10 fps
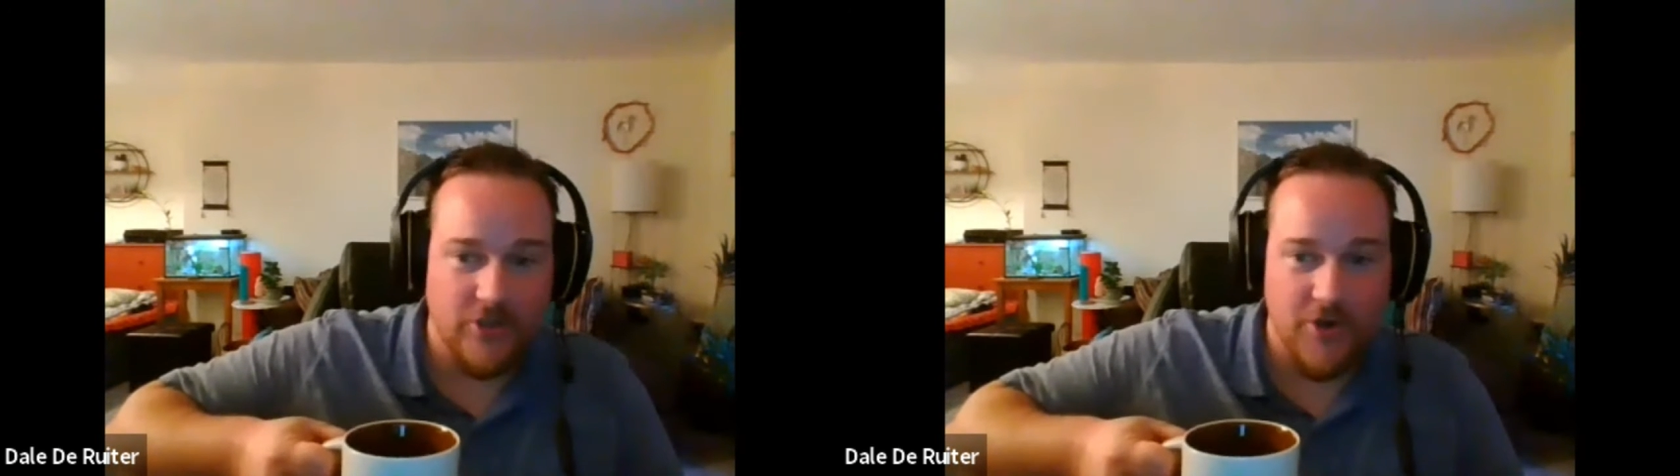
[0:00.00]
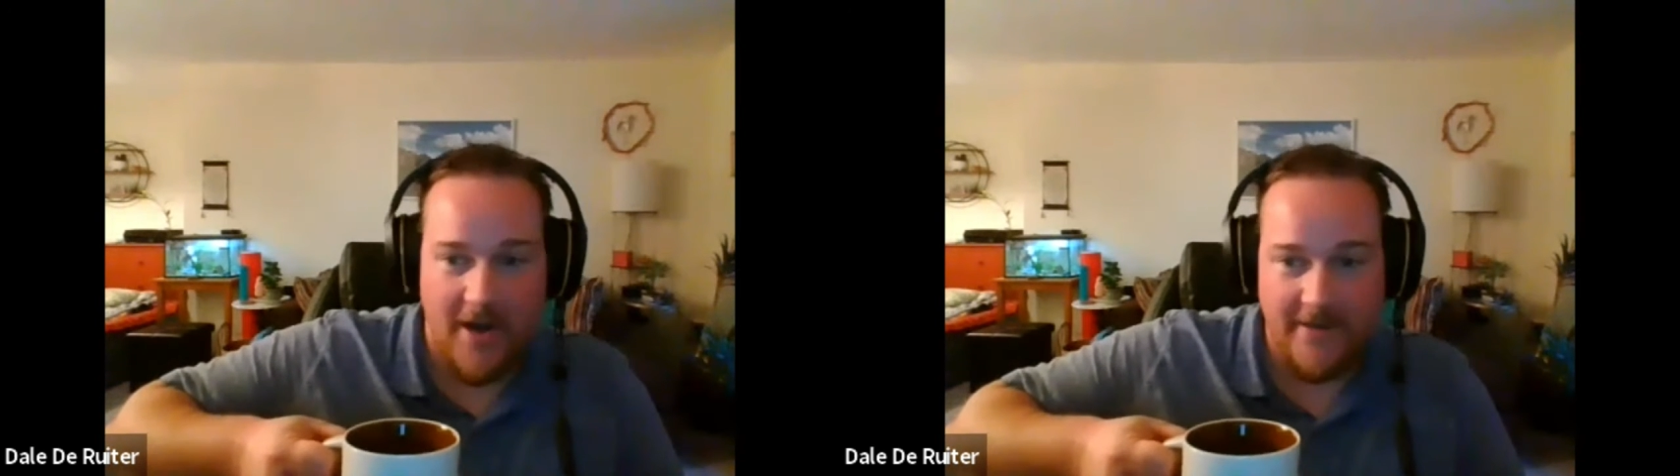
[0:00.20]

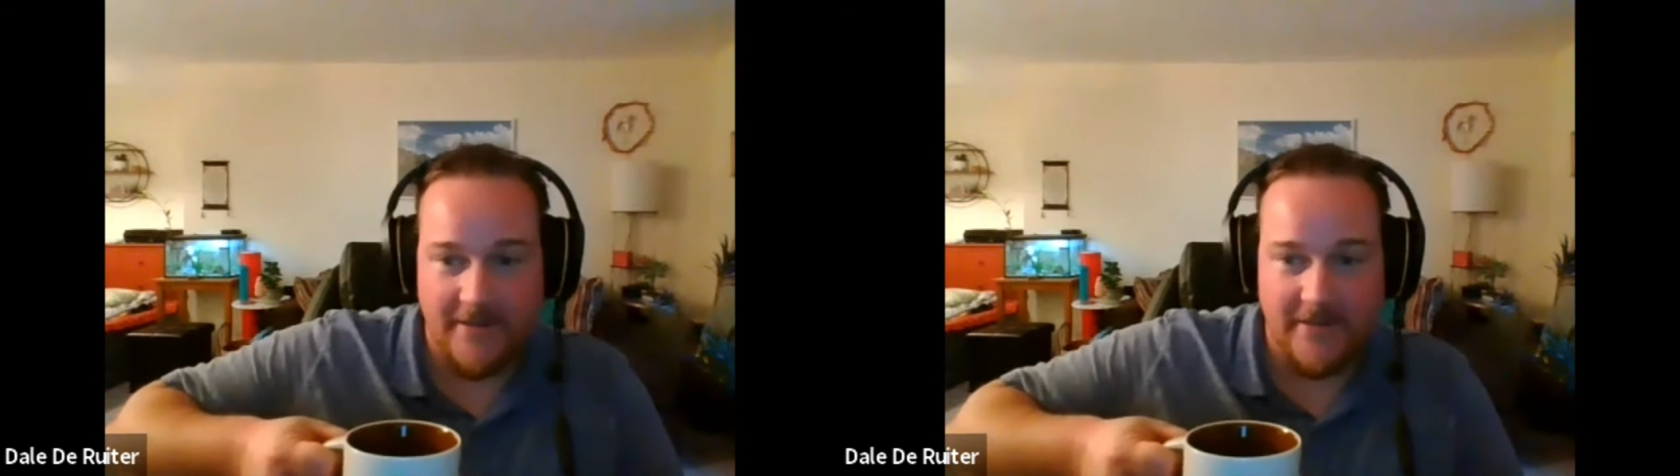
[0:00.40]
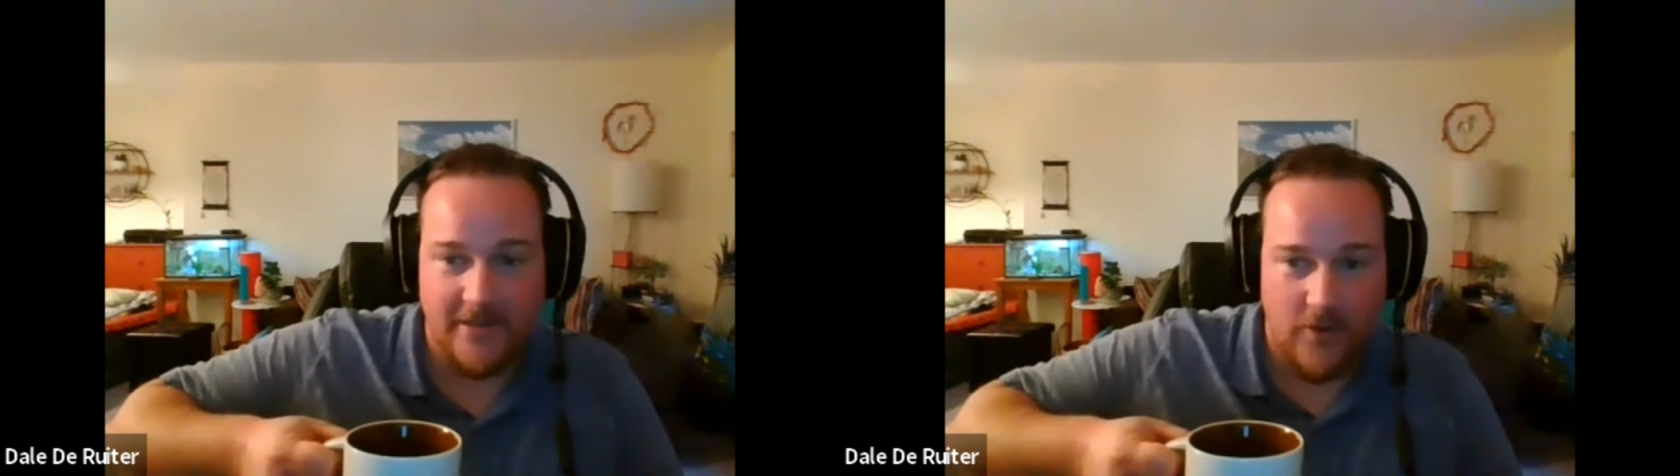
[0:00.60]
try
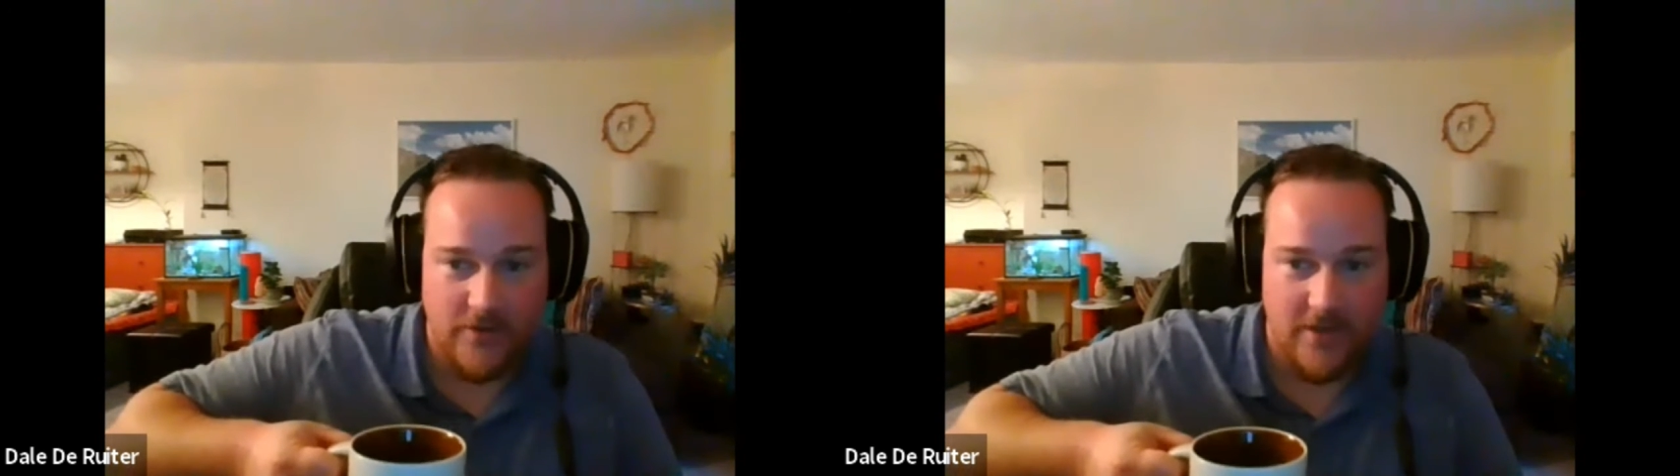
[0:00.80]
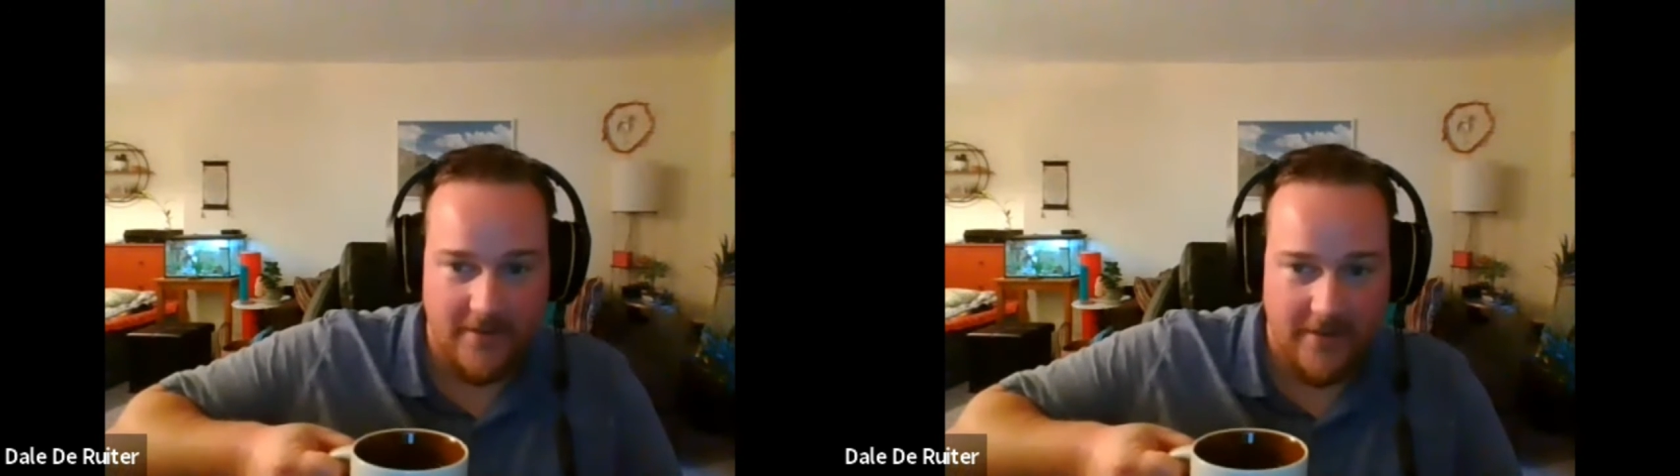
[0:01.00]

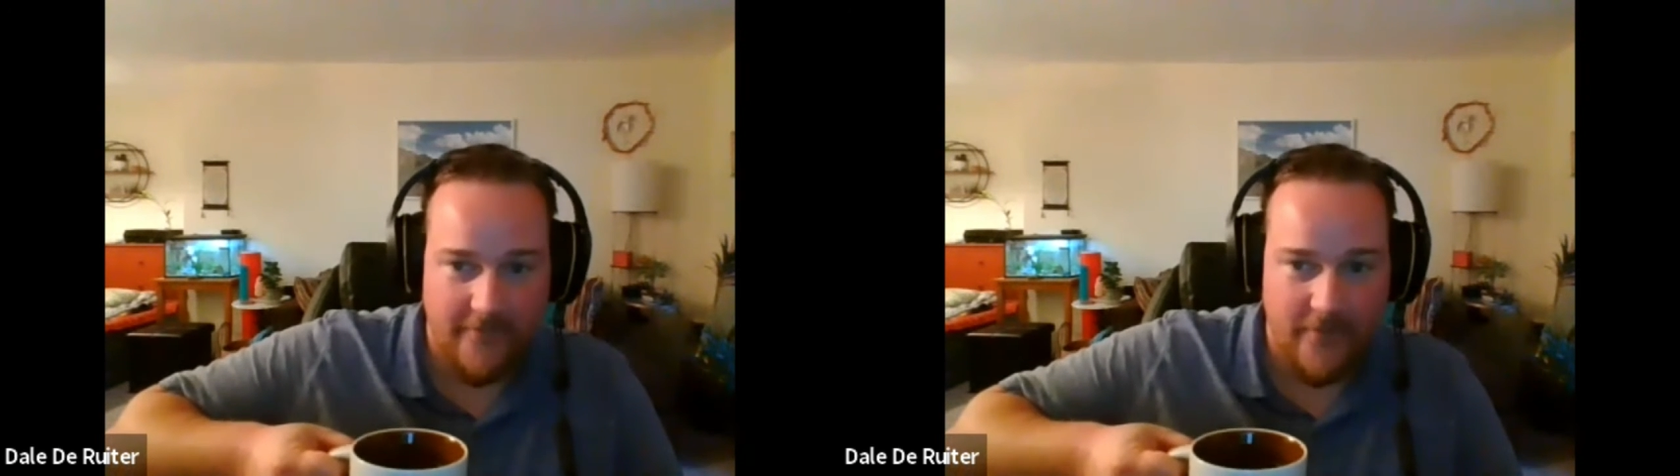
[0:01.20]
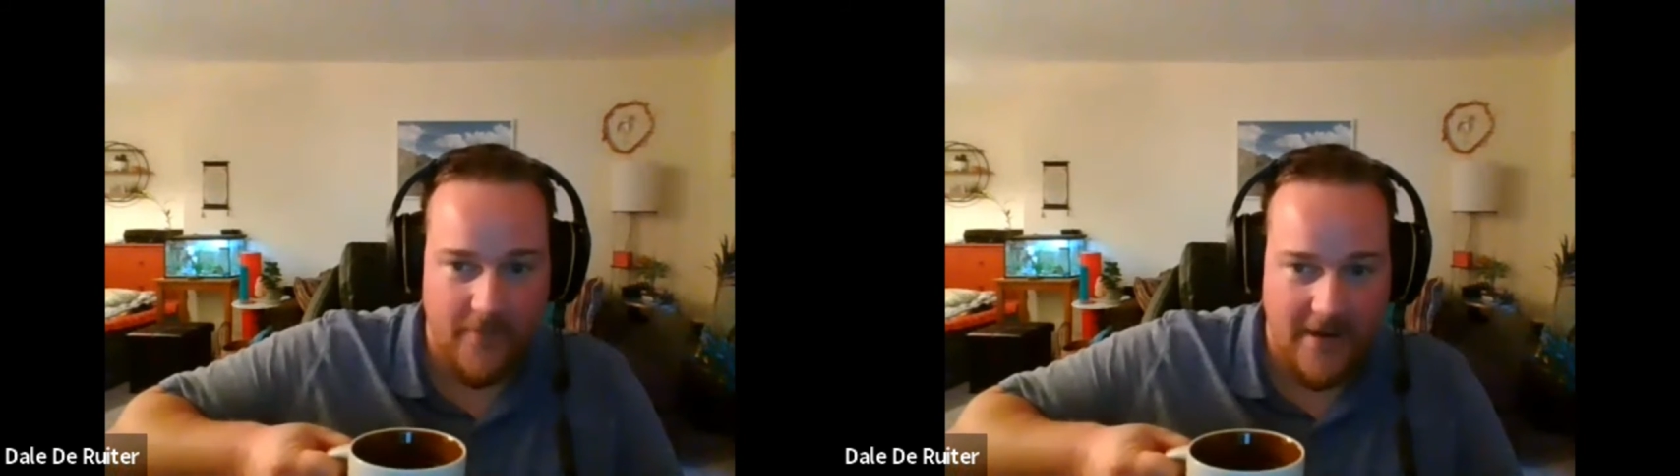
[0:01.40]
disclose all the
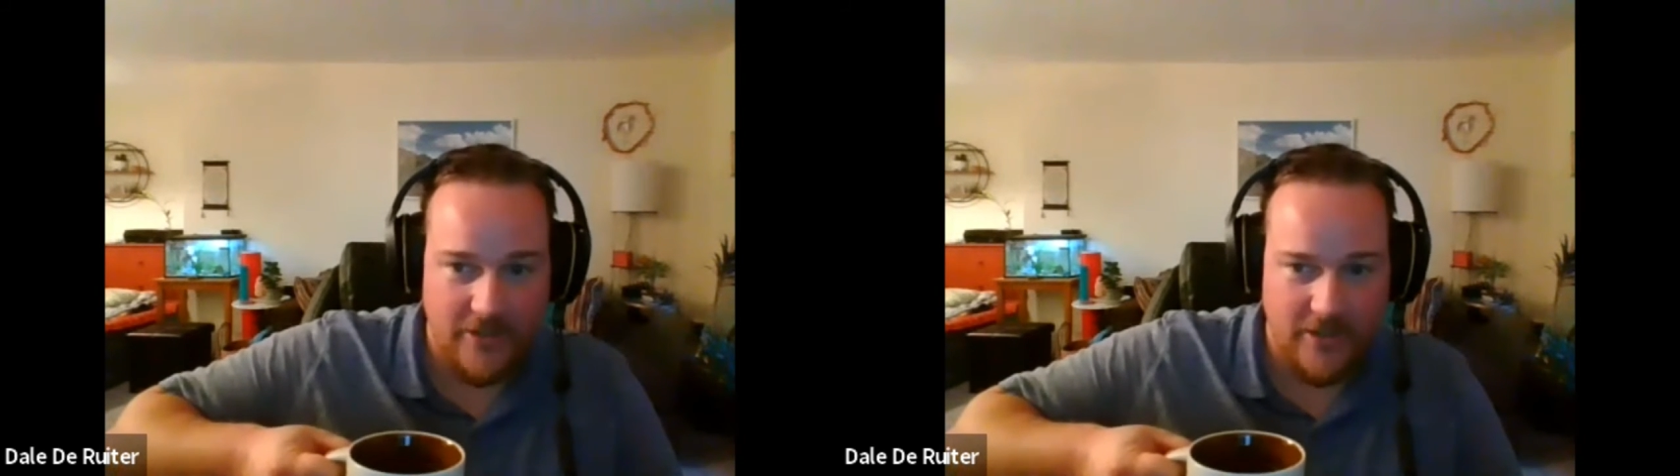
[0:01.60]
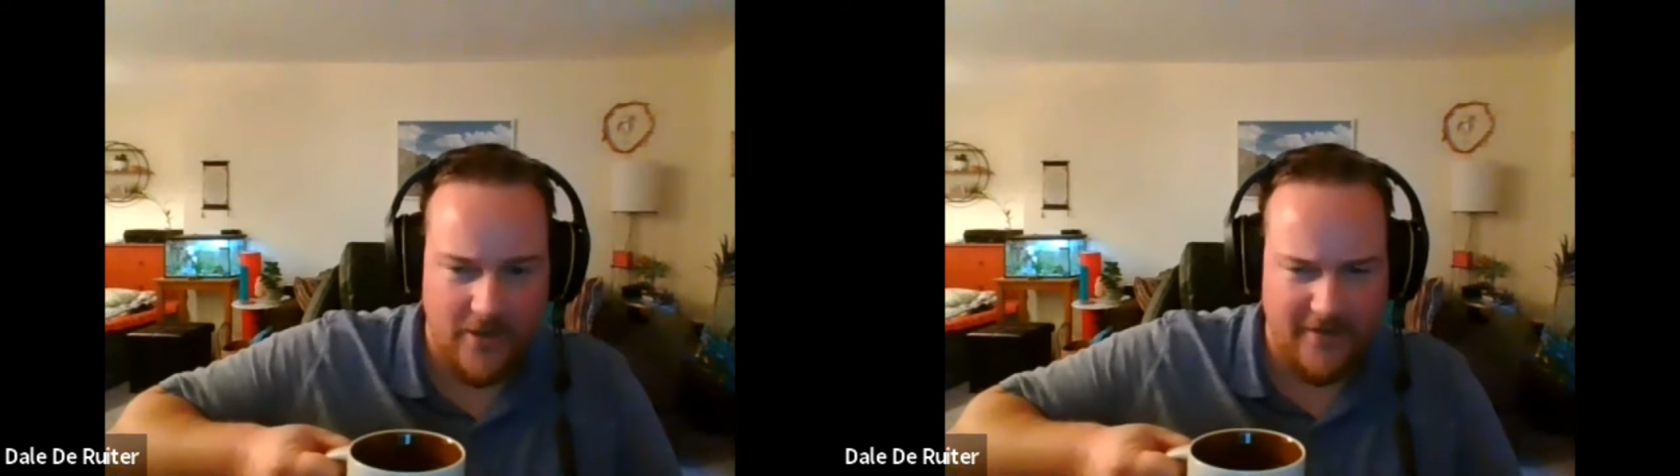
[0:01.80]

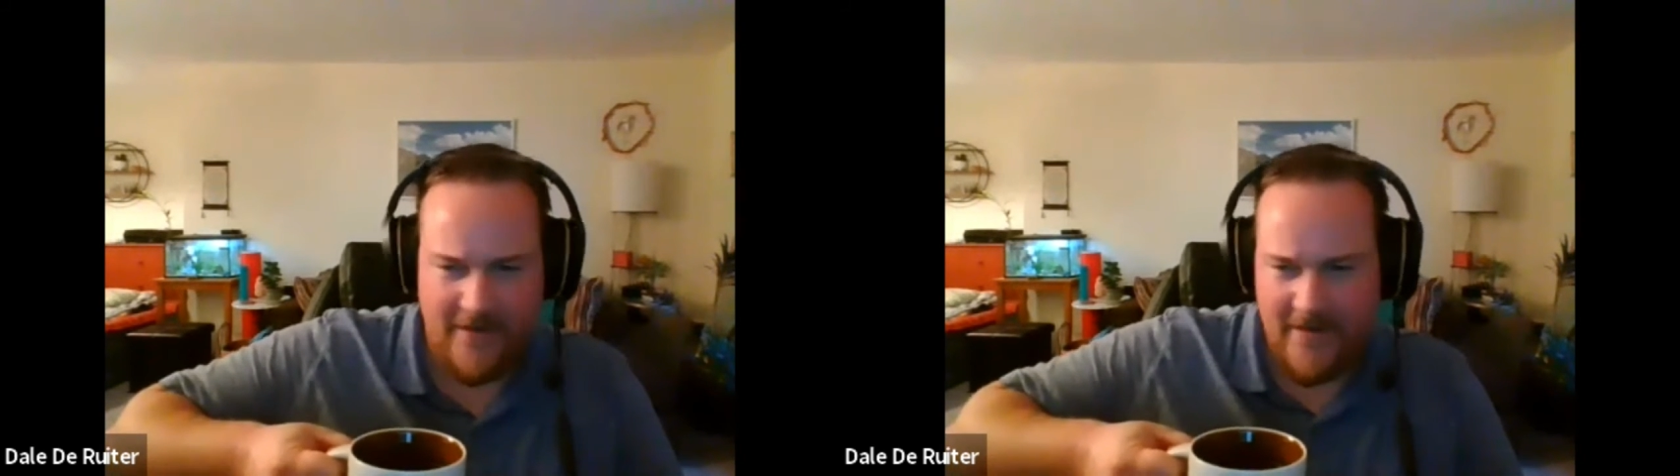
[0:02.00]
information on